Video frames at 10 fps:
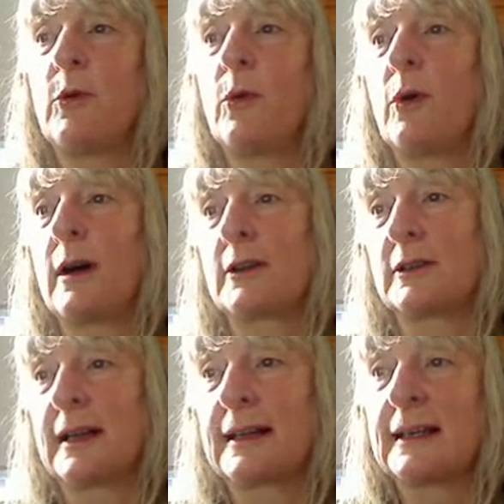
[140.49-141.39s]
or I
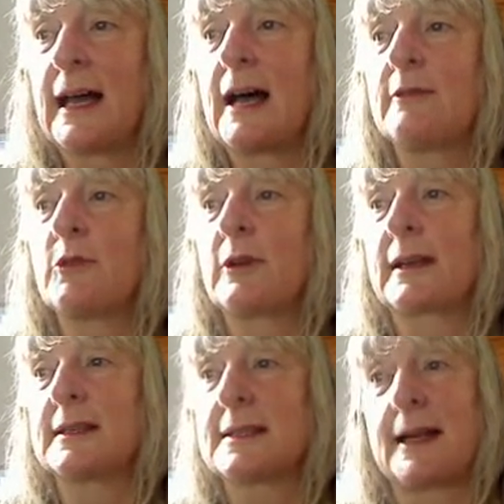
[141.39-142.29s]
could click love, or I
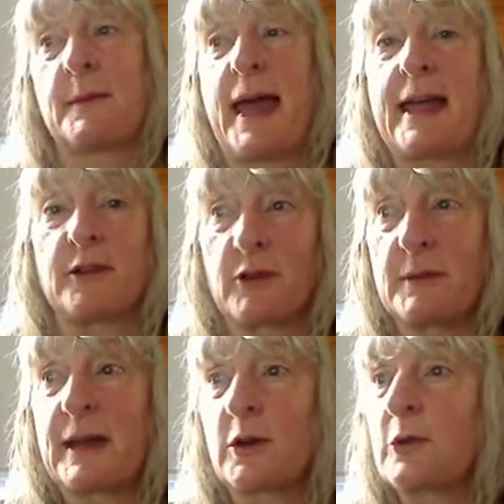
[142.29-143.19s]
can say I'm angry
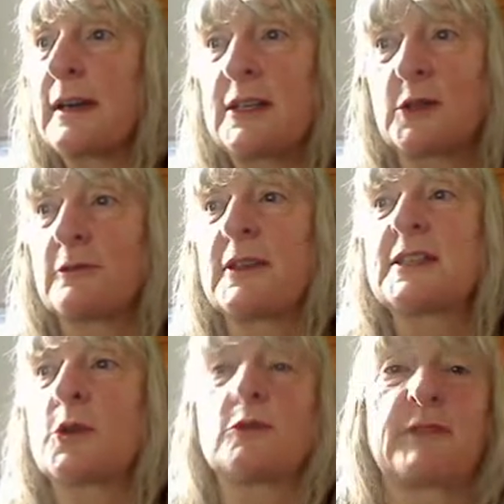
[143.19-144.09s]
about it, or any sort of,
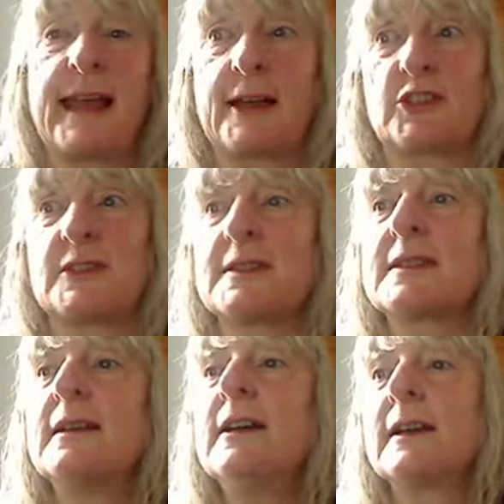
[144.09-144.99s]
these are called
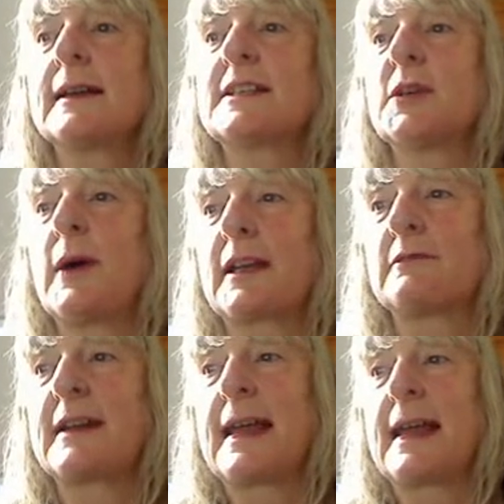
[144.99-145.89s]
reactions, okay, so I
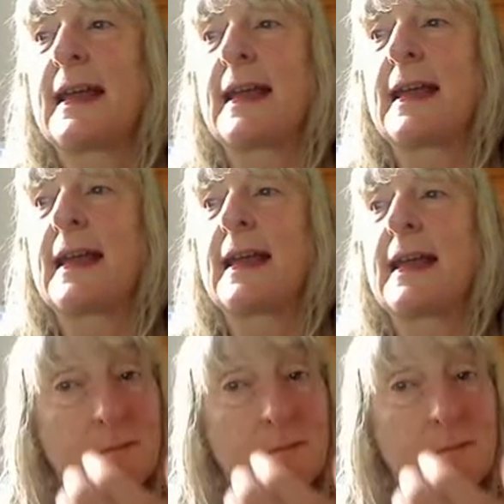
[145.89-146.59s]
can react to it.